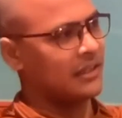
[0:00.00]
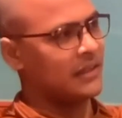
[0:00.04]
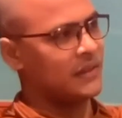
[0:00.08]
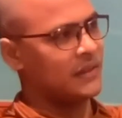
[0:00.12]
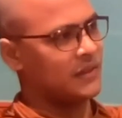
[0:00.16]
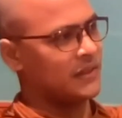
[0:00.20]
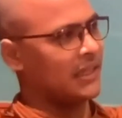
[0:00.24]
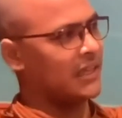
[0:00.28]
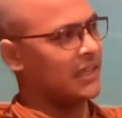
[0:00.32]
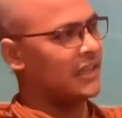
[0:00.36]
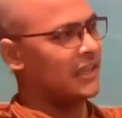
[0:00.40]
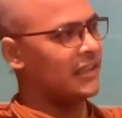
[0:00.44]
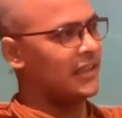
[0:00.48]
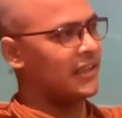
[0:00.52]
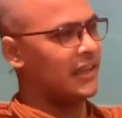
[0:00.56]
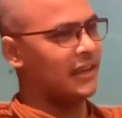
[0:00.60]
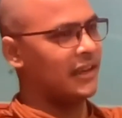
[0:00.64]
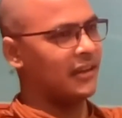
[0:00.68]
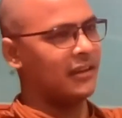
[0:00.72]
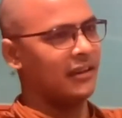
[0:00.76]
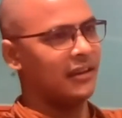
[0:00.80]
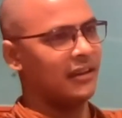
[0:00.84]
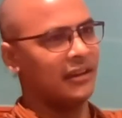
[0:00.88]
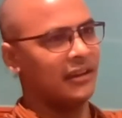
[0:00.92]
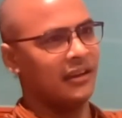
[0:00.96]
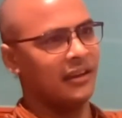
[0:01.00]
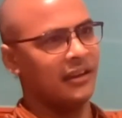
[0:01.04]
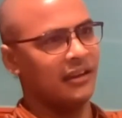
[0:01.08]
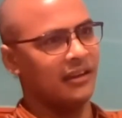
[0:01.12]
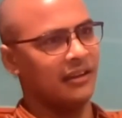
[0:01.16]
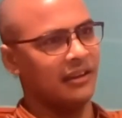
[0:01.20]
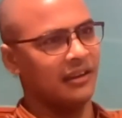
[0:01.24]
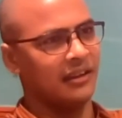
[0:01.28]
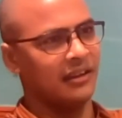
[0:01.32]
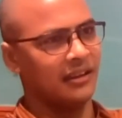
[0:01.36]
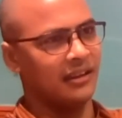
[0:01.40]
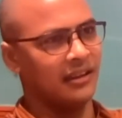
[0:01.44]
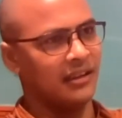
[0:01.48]
studying the
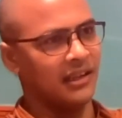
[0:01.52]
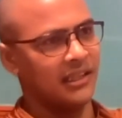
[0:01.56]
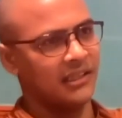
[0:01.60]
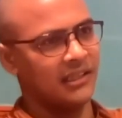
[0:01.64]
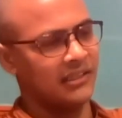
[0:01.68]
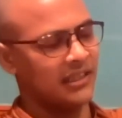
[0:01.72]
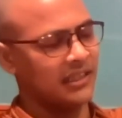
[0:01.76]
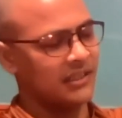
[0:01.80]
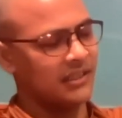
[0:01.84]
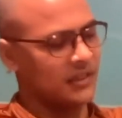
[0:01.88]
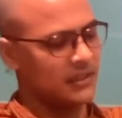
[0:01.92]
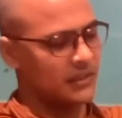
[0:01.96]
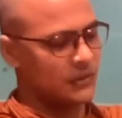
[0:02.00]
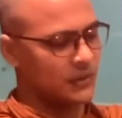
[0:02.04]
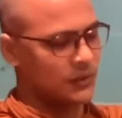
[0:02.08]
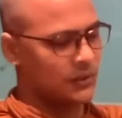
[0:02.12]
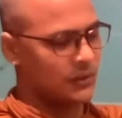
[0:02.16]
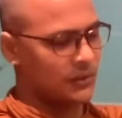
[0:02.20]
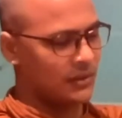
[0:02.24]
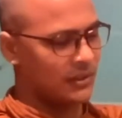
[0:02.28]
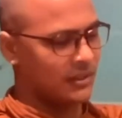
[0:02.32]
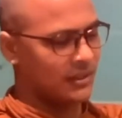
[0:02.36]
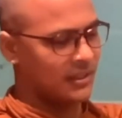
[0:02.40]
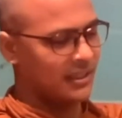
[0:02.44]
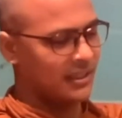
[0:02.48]
uh, international school